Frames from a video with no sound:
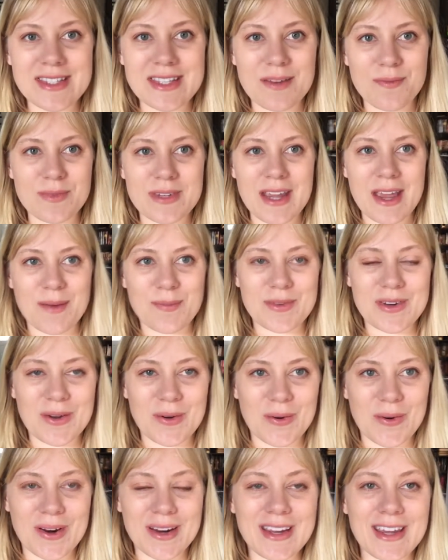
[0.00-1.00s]
some time to
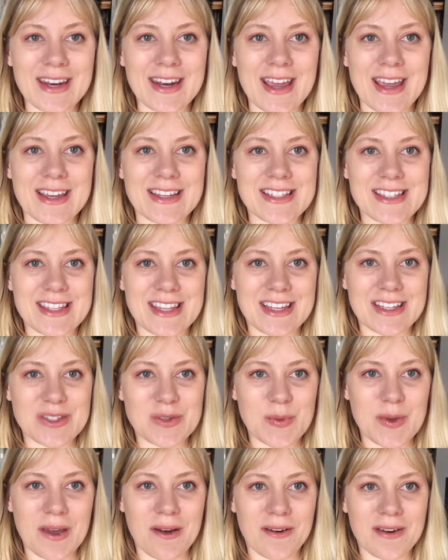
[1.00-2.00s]
organize
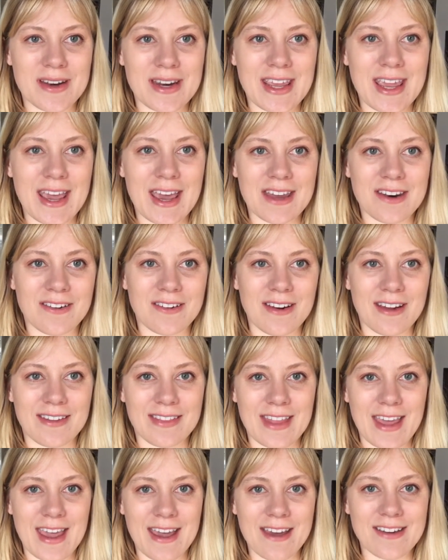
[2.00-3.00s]
things we already had
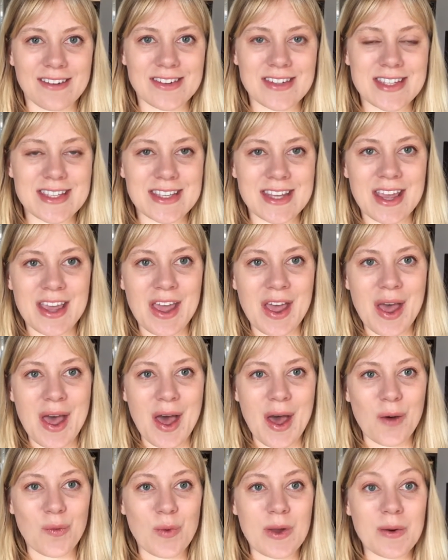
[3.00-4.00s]
around the house.
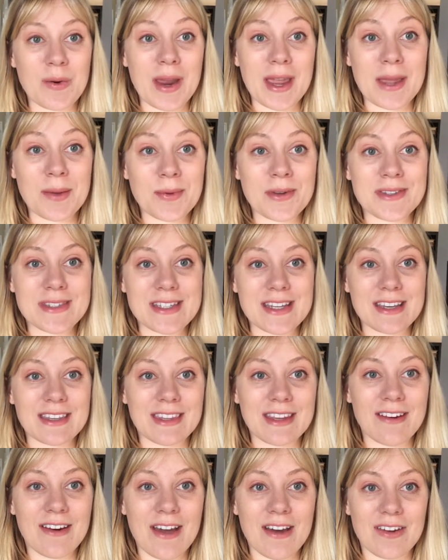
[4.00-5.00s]
We were able to
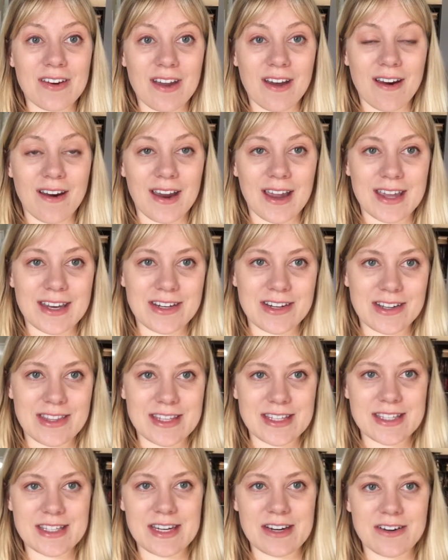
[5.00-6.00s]
clear out our under the
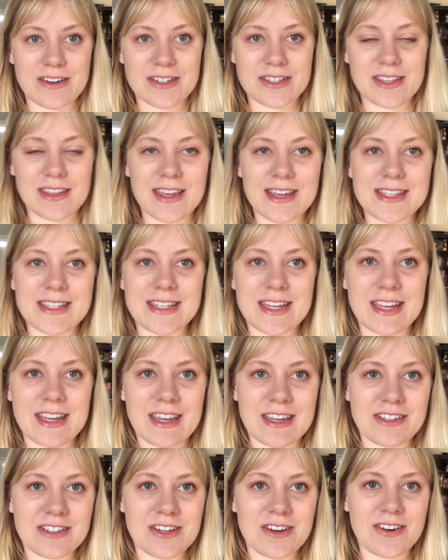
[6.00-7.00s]
stairs closet
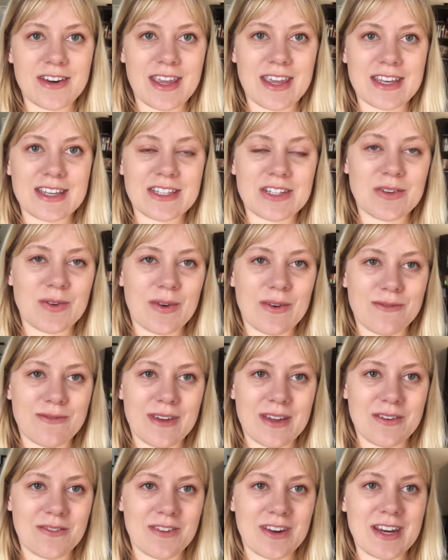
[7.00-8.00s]
and turn it into a
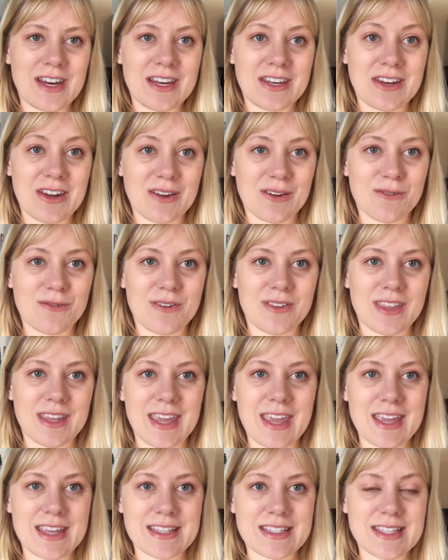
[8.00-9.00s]
fun reading nook for the
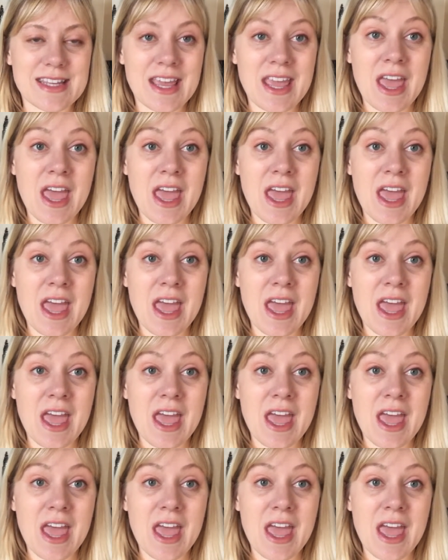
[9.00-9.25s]
kids.